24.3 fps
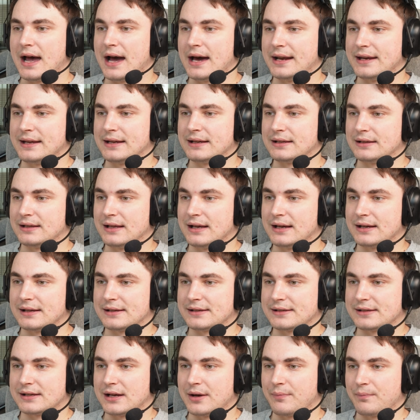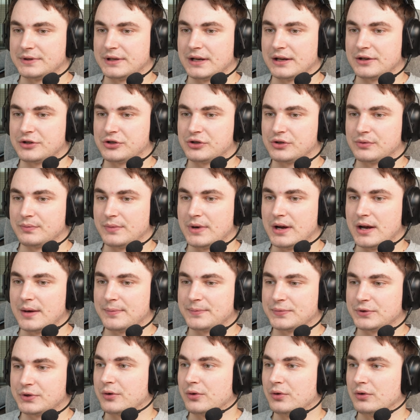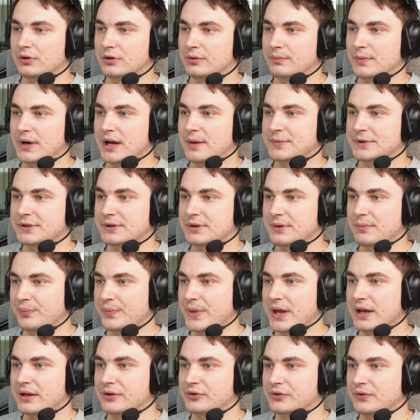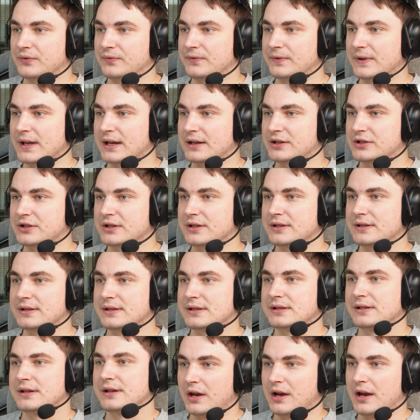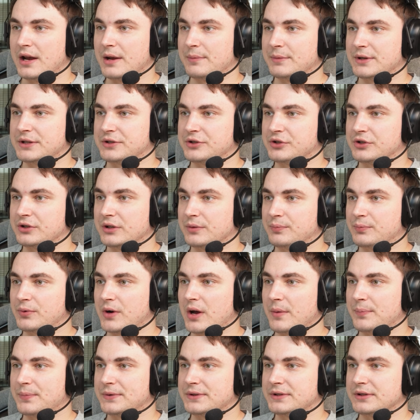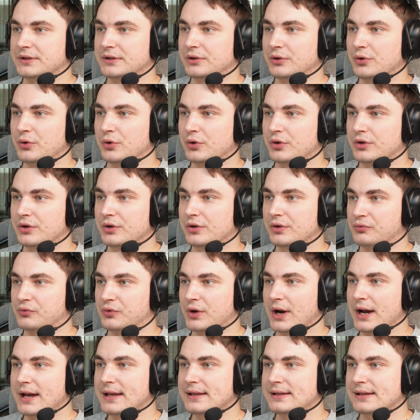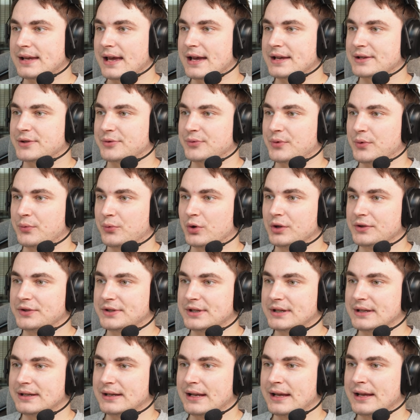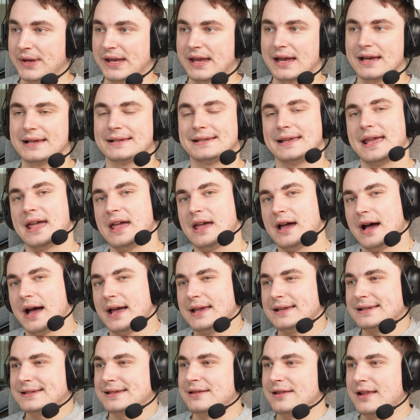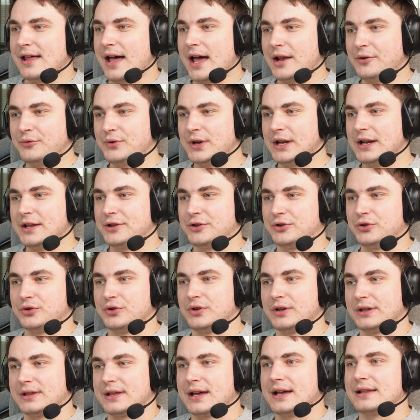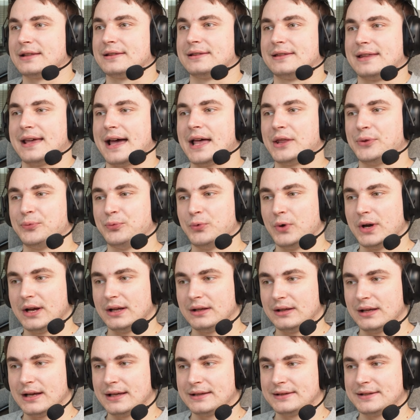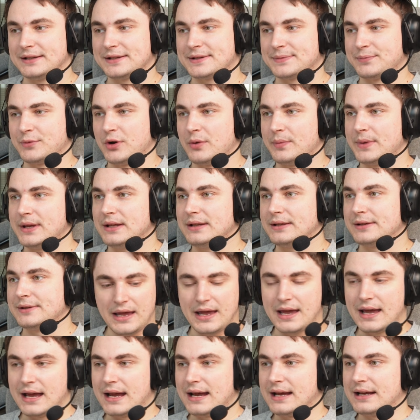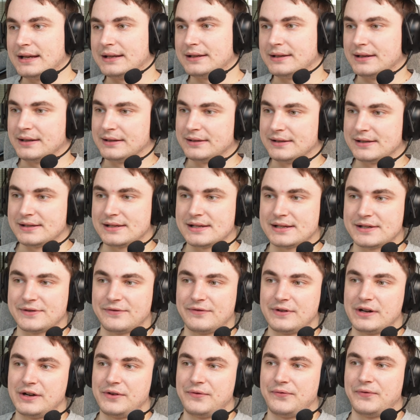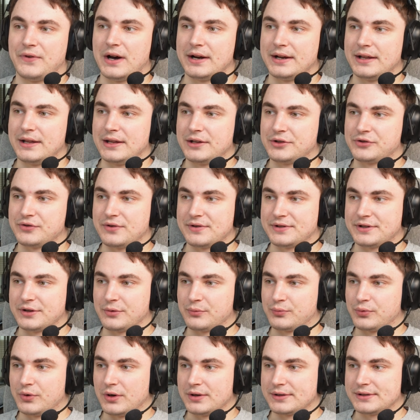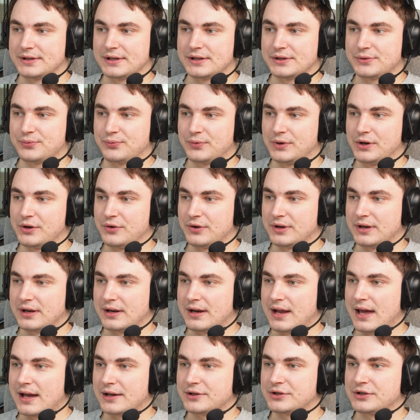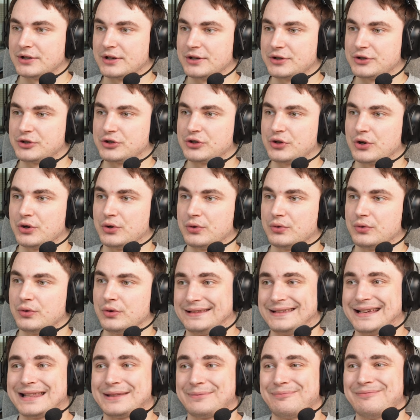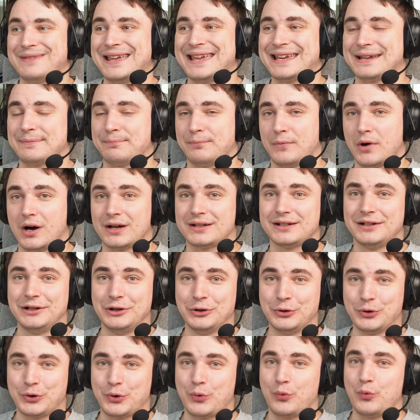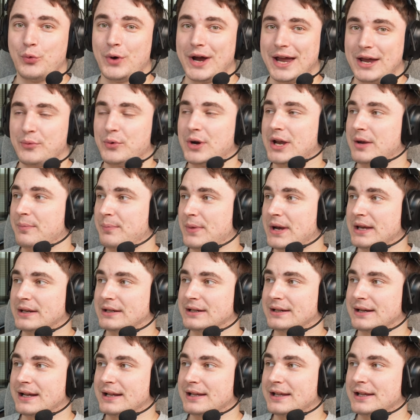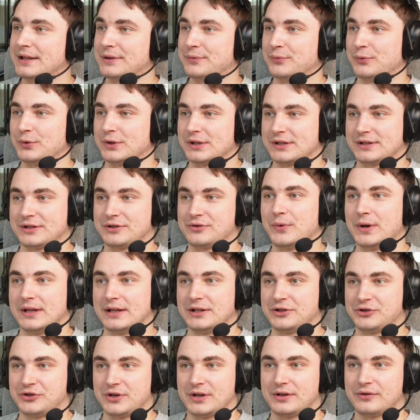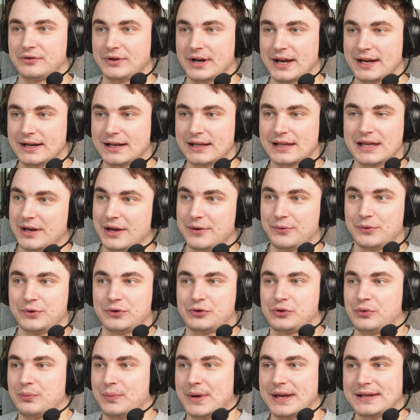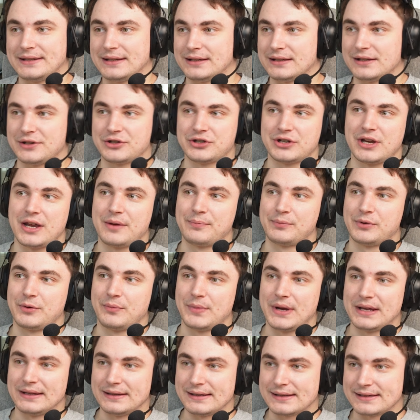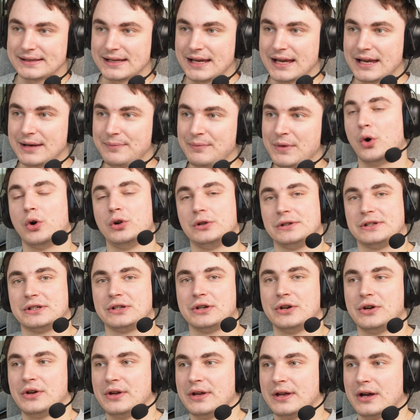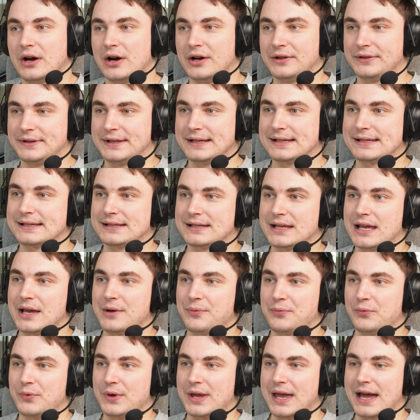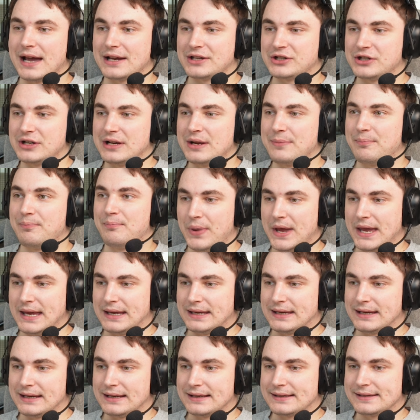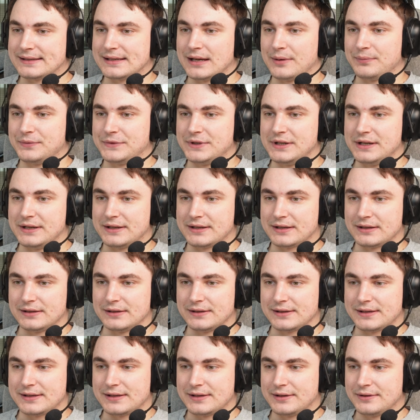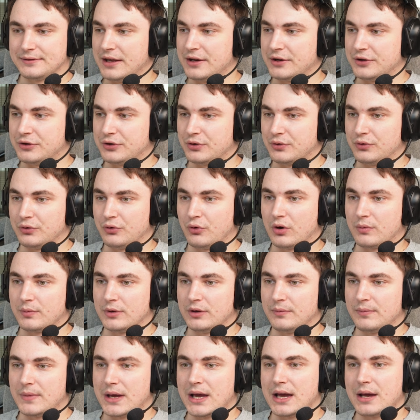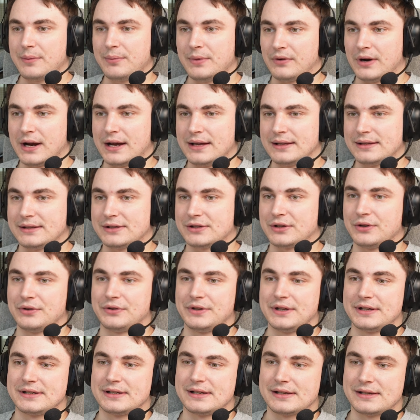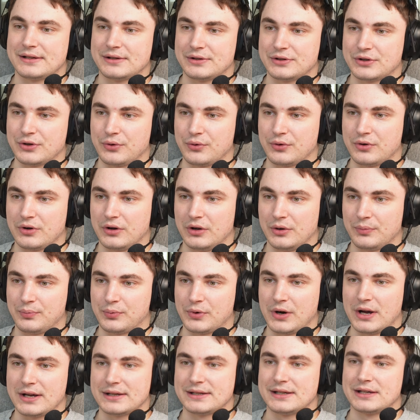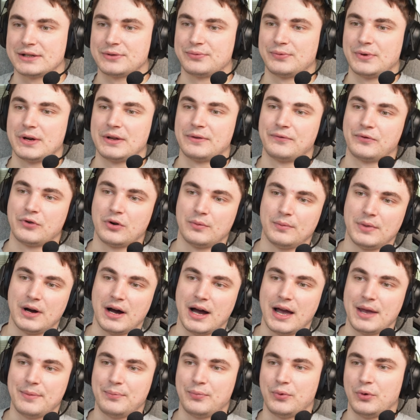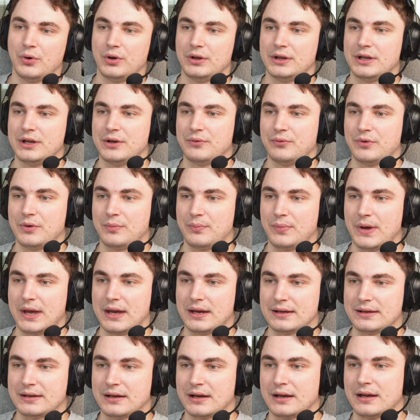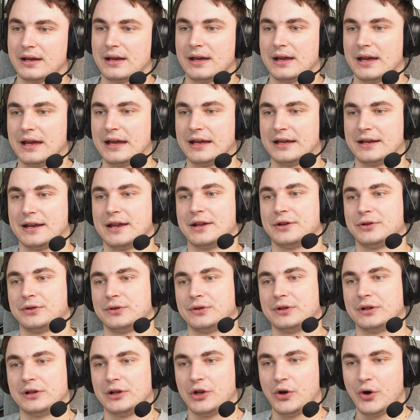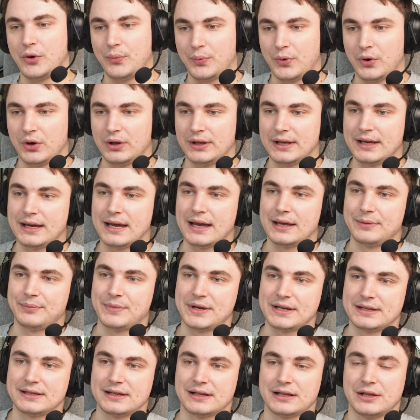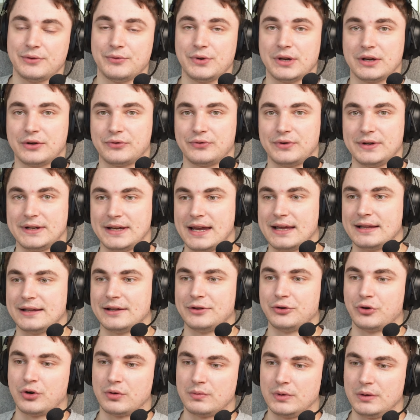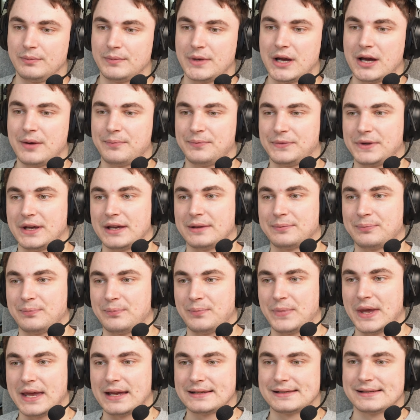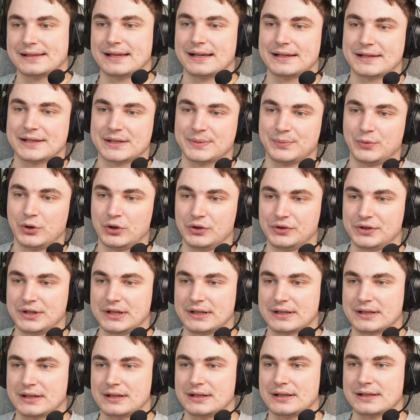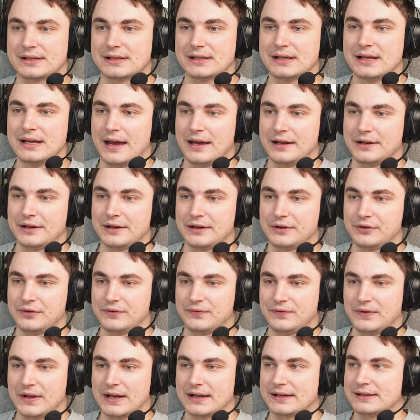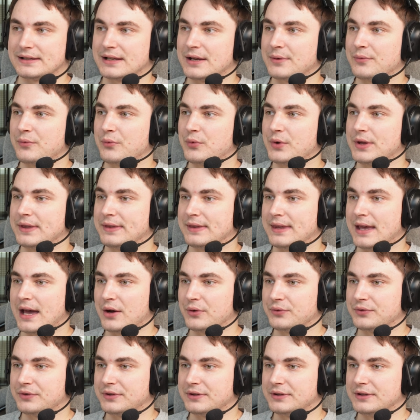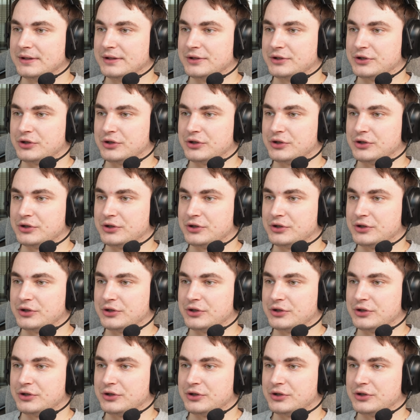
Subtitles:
adding like some texture maps, color maps, make reflections and material property look right as we want it, because AI is not really doing that well at this moment. And this is a very fun and interesting process where you can actually show that make model look way better than it was when it generated, even though basically shape remain the same. Also on this step we actually baking some details into a normal map, right? So this is so-called process when from high poly we bake it into the low poly, and basically we create a normal map that bakes that small details and reflects them without the